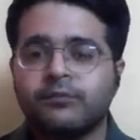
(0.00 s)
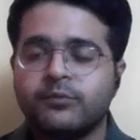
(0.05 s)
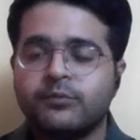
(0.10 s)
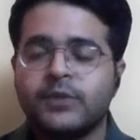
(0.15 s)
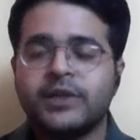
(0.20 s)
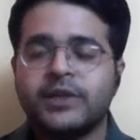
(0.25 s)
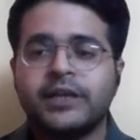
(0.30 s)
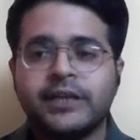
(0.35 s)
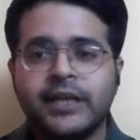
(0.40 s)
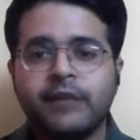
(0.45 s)

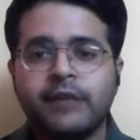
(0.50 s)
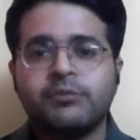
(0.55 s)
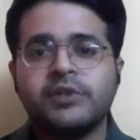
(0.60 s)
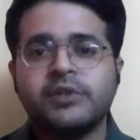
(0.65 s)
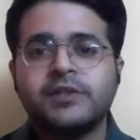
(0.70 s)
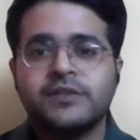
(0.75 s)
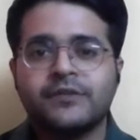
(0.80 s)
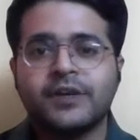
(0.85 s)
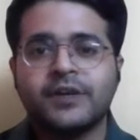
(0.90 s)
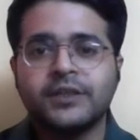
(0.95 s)
but the
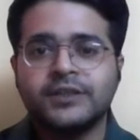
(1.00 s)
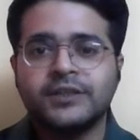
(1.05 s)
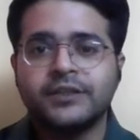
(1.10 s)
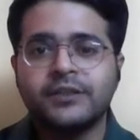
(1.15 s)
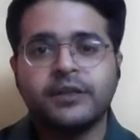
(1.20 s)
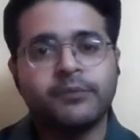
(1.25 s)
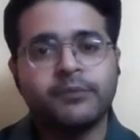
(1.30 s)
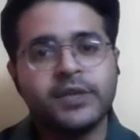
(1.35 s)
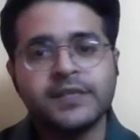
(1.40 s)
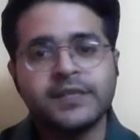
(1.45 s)
table structure
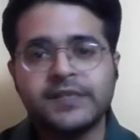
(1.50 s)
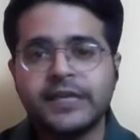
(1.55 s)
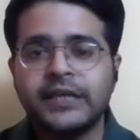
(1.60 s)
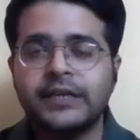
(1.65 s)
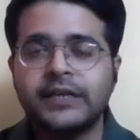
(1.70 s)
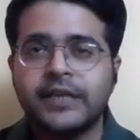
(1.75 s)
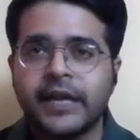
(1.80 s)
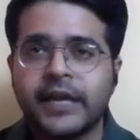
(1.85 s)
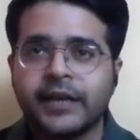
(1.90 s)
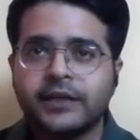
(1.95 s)
remains
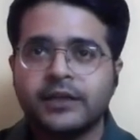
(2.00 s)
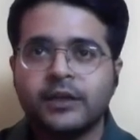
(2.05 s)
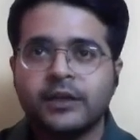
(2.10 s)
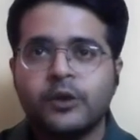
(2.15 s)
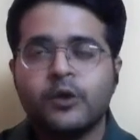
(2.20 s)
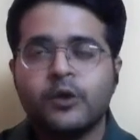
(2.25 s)
intact.